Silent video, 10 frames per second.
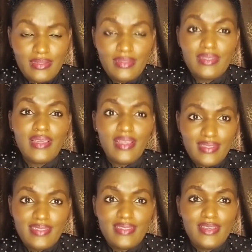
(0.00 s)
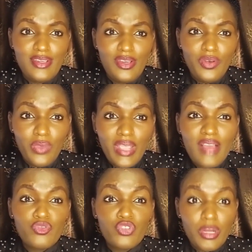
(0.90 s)
Yes, we
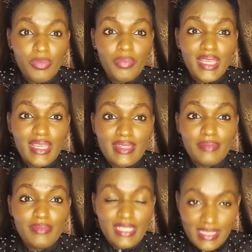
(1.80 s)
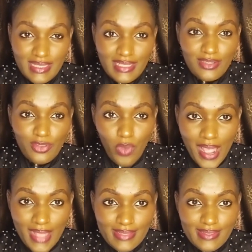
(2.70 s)
have trouble making them listen to
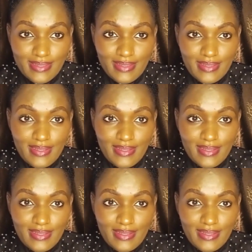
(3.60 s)
us.